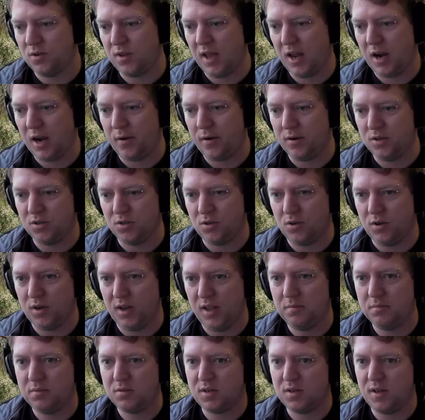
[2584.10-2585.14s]
carriages on
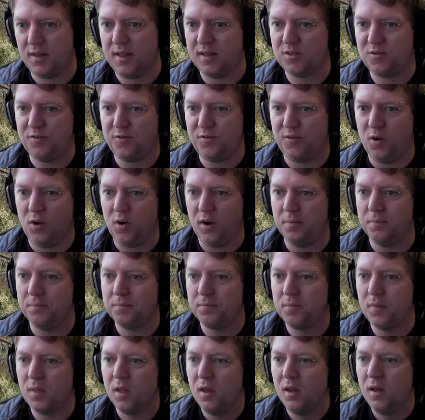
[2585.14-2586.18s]
him, so that's fine.
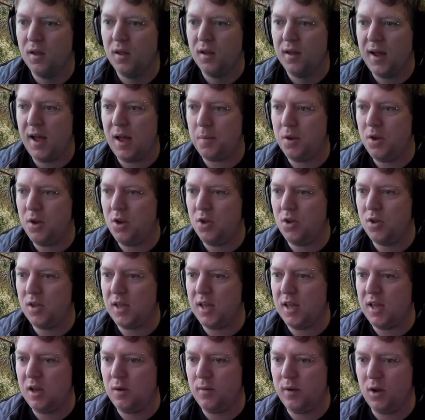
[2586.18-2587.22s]
Happy New
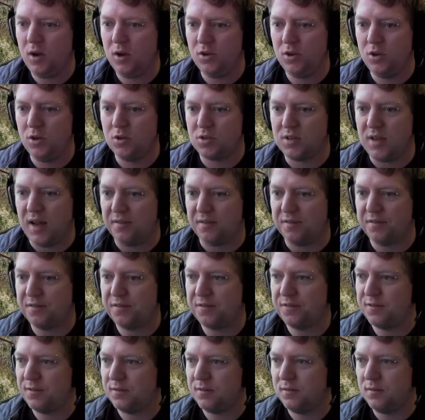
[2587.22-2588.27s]
Year, we got new stuff.
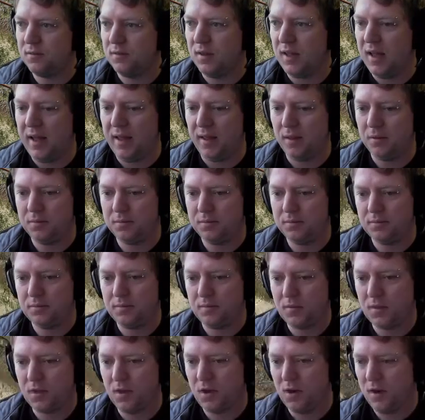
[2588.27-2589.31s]
Yay.
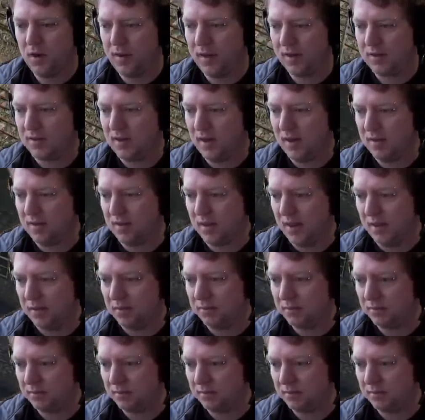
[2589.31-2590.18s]
Alright, that's that done.